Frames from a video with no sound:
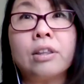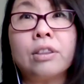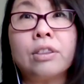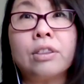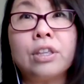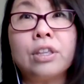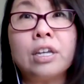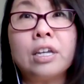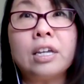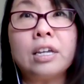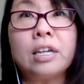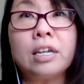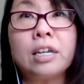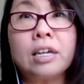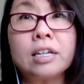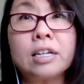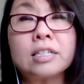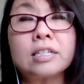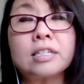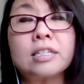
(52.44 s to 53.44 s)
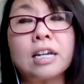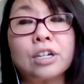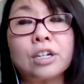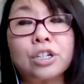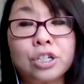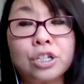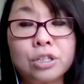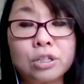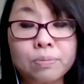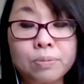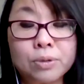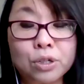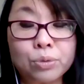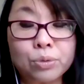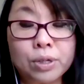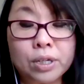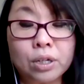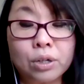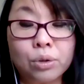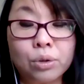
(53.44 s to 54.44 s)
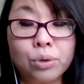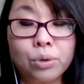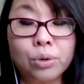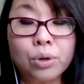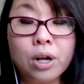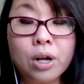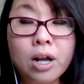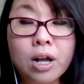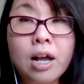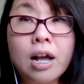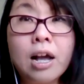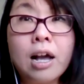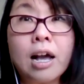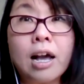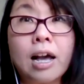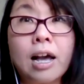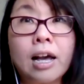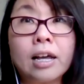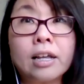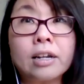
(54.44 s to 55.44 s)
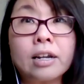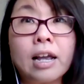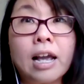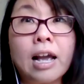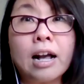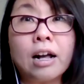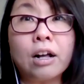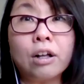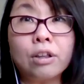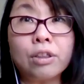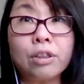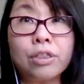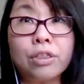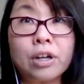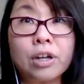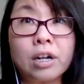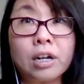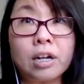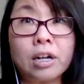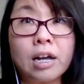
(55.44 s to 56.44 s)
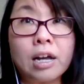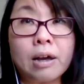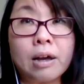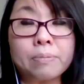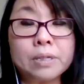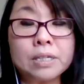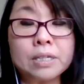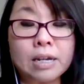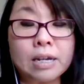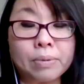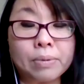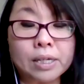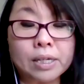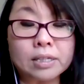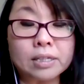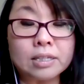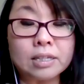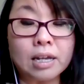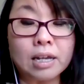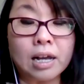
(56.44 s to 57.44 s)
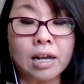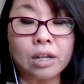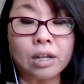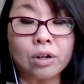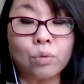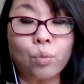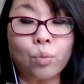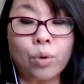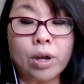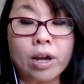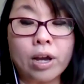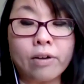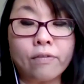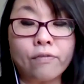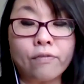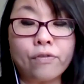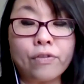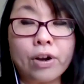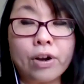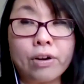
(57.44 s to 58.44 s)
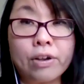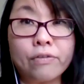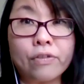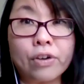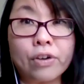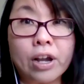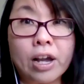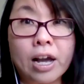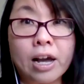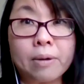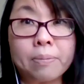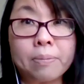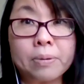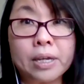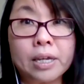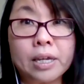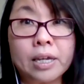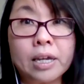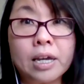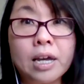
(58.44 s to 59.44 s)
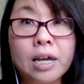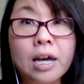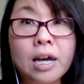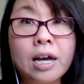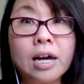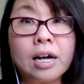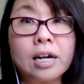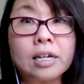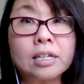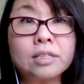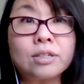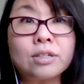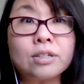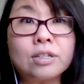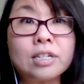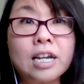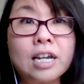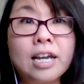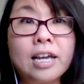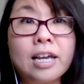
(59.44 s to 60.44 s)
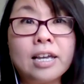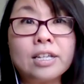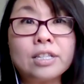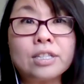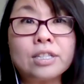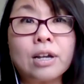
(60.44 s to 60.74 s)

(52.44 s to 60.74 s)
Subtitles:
the intersections between law and health epidemics. And we are very, very happy today to